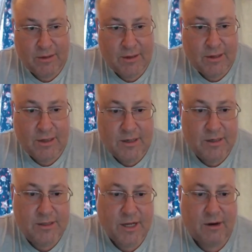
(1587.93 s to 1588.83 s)
So,
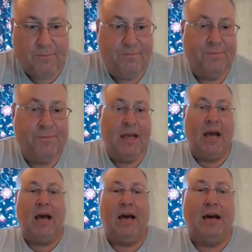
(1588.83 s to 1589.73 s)
uh,
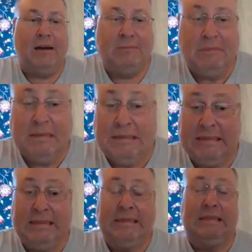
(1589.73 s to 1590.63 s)

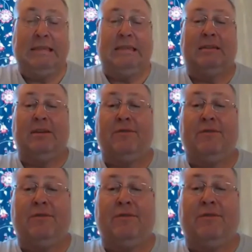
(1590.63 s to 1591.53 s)
yeah, you've still got
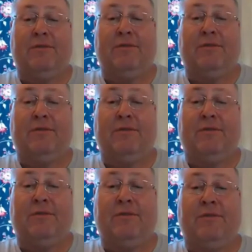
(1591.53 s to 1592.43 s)
another day
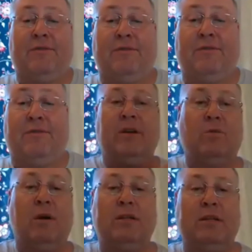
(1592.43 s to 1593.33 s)
out if you want
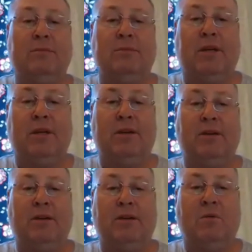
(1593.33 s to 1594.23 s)
it, but
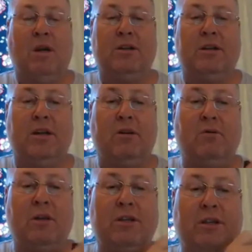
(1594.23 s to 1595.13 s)
where to go, what to
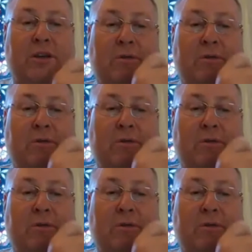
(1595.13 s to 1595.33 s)
do.